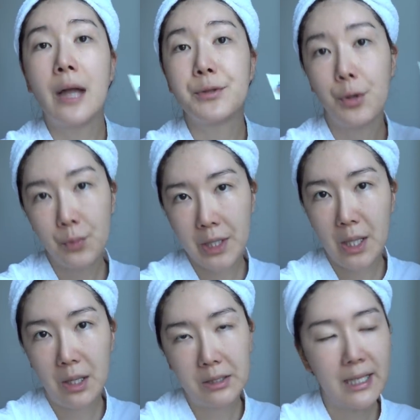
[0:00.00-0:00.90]
Don't we
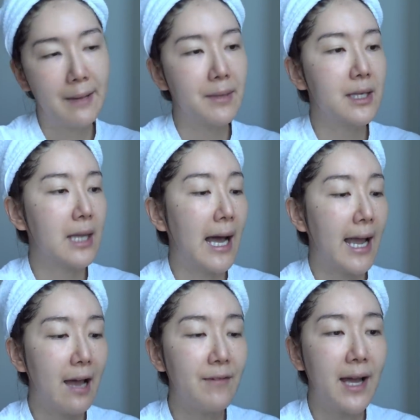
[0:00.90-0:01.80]
all? I mean, I
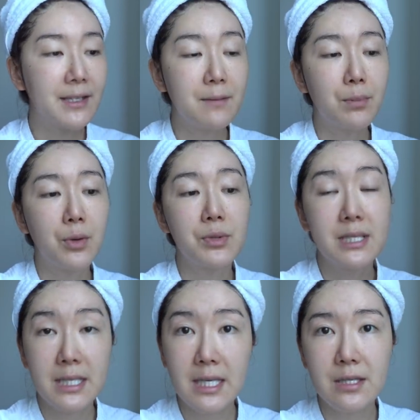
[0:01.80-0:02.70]
have acne prone
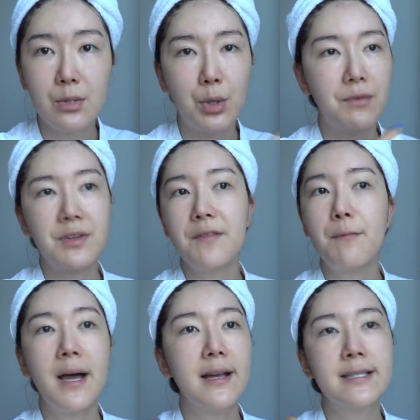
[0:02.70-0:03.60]
skin, so even if
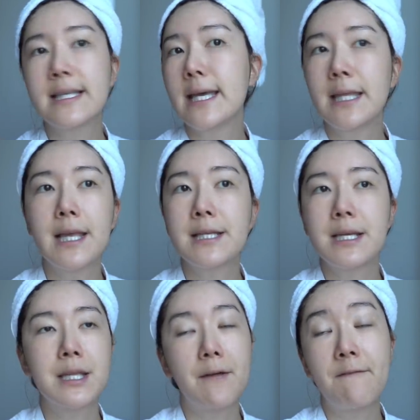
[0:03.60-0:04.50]
my skin is
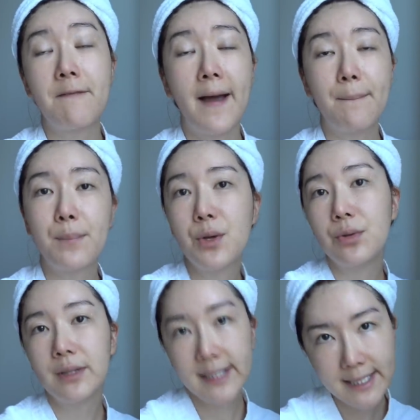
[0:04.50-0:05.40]
in a
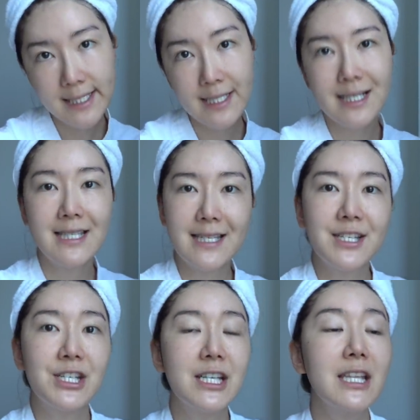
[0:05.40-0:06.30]
fabulous
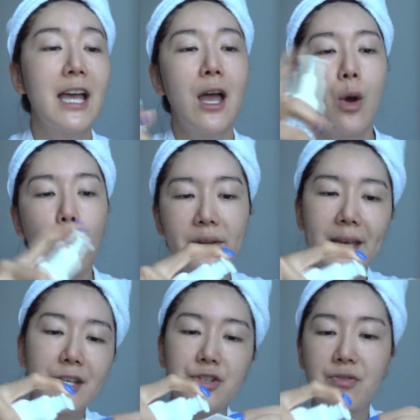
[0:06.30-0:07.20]
condition, when
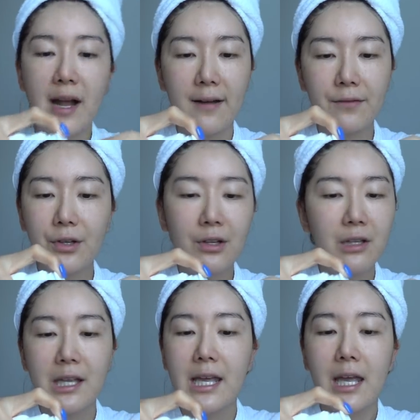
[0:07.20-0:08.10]
I
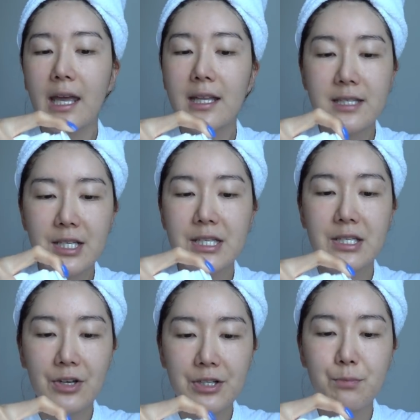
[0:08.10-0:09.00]
travel, it just
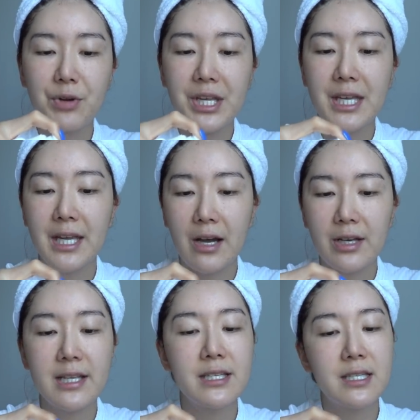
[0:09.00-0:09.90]
starts breaking out
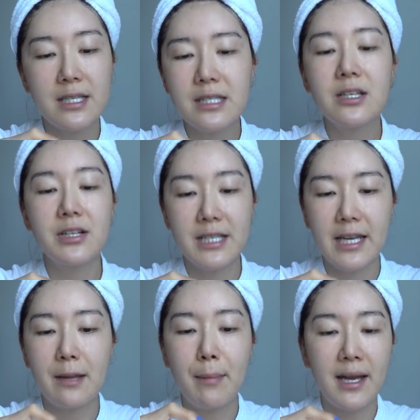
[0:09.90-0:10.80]
and it starts
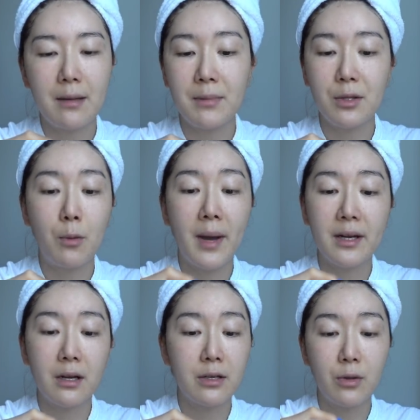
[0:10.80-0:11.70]
getting mad at me, no
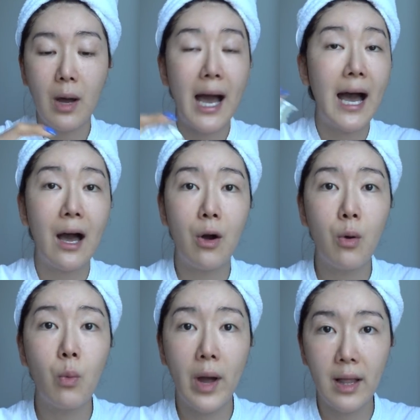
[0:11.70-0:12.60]
matter, you know, how
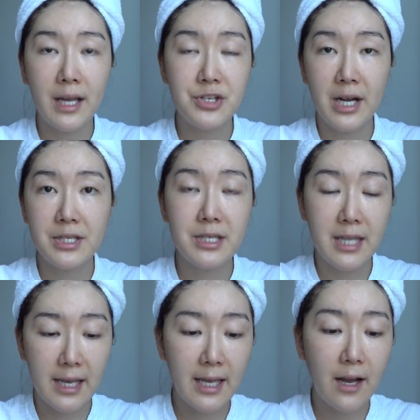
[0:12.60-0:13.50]
well I try to
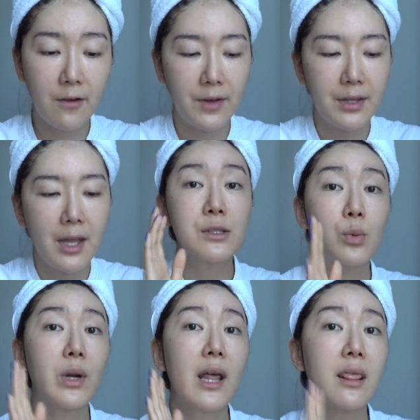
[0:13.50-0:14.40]
take care of it. So
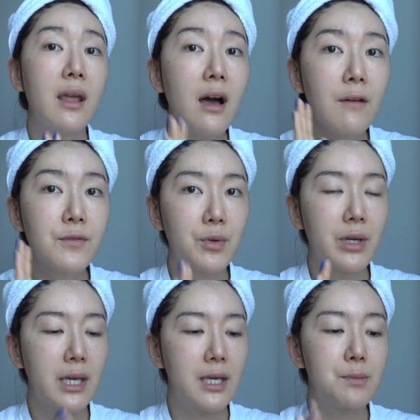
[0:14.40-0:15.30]
what I love
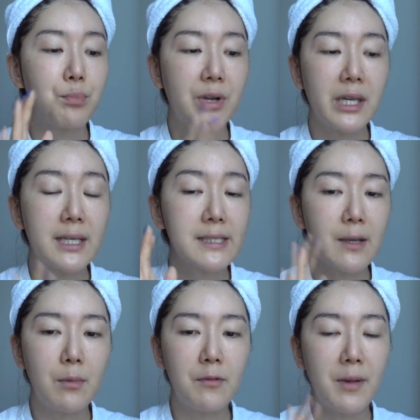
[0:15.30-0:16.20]
doing is bringing
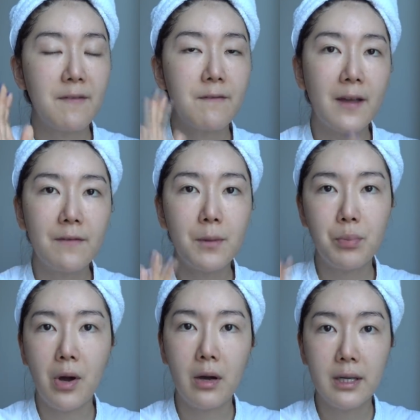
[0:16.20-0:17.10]
some of my favorite
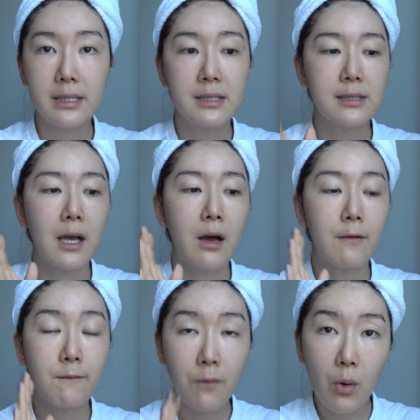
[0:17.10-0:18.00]
products
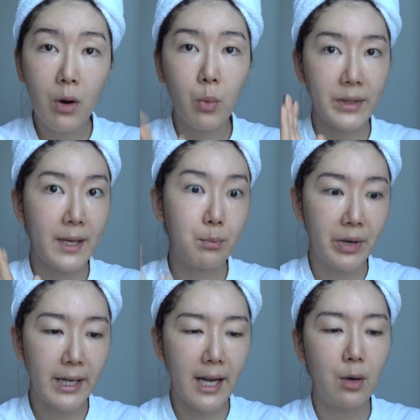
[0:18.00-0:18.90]
for when I
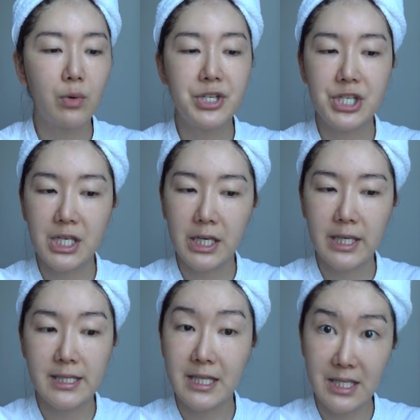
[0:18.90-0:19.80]
break out, which
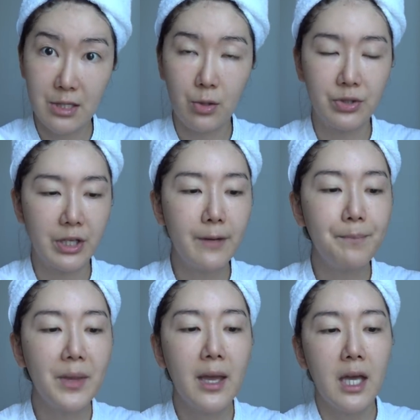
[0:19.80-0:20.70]
is this toner.
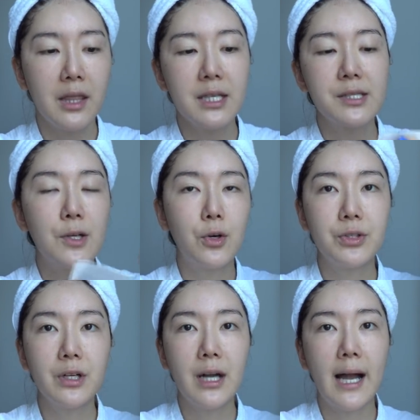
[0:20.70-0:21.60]
This
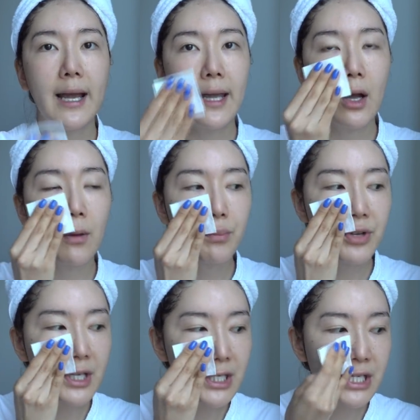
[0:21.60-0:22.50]
toner, I
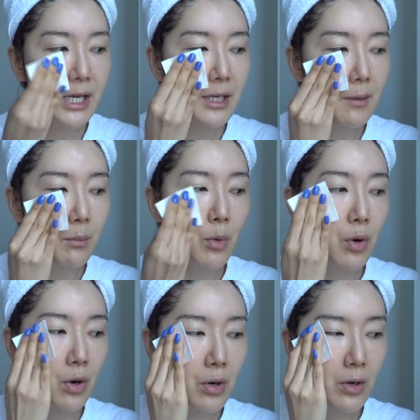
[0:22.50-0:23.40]
appreciate it
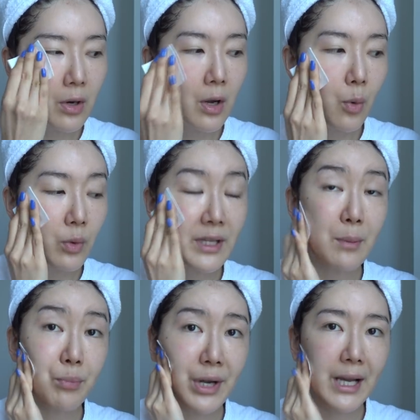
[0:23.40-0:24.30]
more when I
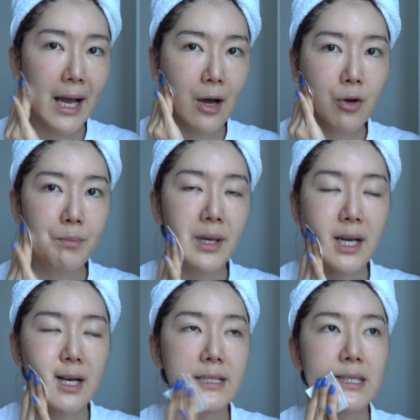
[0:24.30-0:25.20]
break out
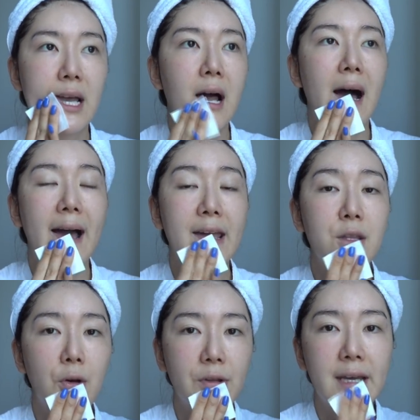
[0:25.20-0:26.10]
because I
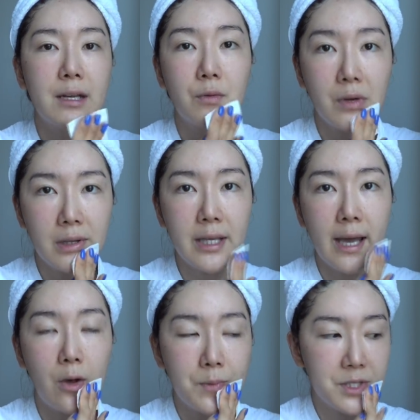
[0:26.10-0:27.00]
know that it really
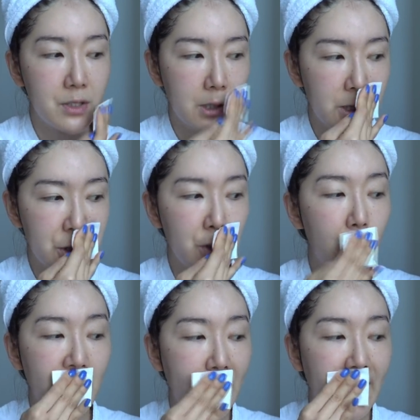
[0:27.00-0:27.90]
helps to
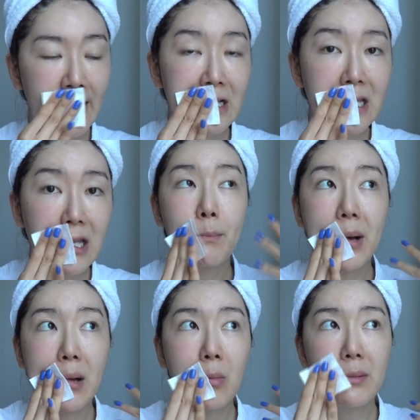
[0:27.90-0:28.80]
control my acne.
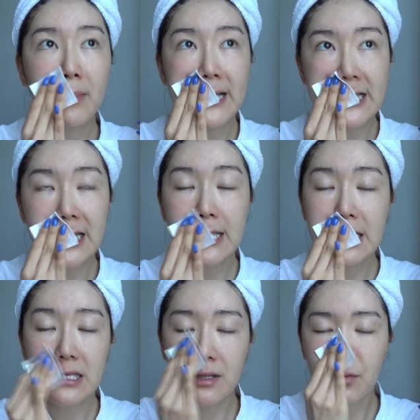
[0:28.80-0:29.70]
But when my skin
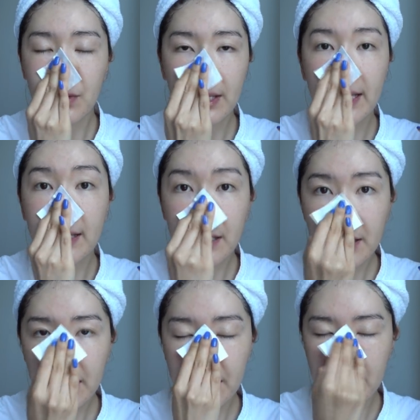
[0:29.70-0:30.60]
is in a really
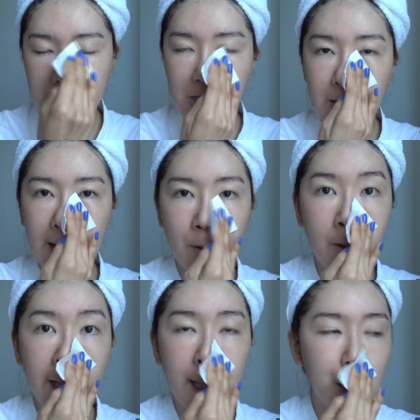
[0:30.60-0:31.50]
good condition, I don't
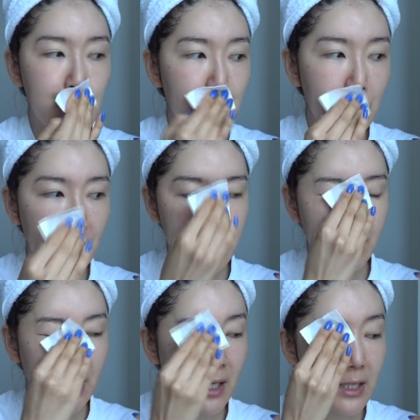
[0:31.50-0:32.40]
like it too much
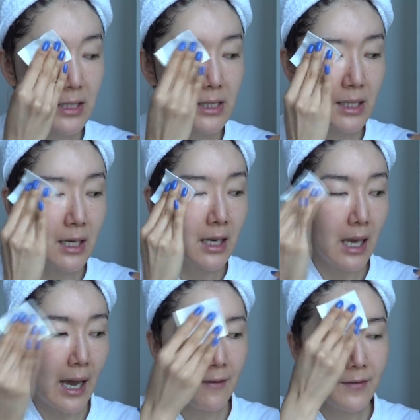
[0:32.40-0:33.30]
because
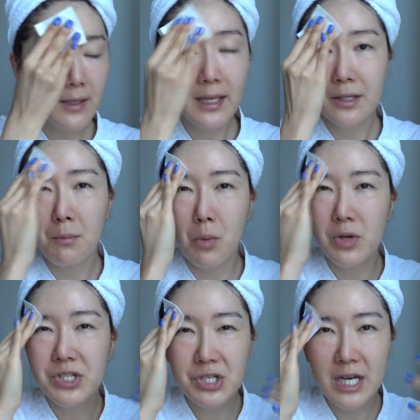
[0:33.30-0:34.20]
I feel like the
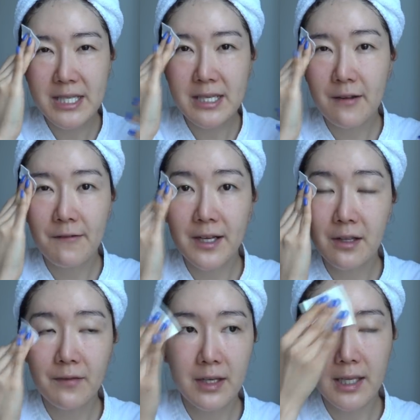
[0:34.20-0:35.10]
moisturizing effect
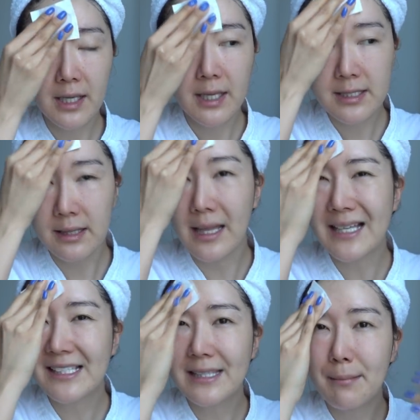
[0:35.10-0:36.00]
of it is
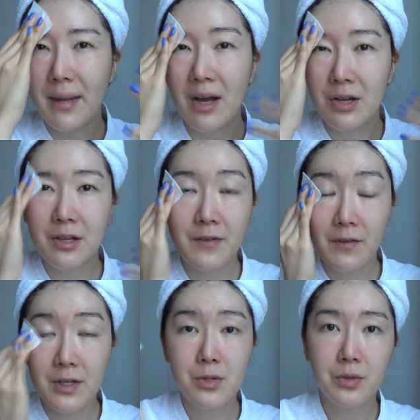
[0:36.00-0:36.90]
less than my other
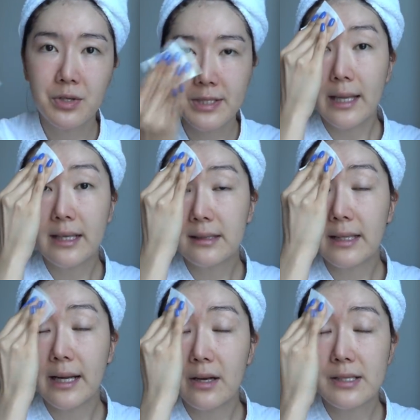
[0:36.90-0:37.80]
favorite toners, like
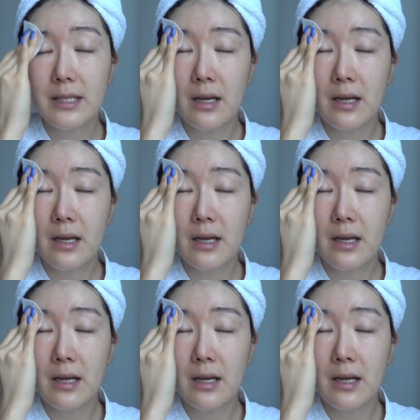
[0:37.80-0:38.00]
Klairs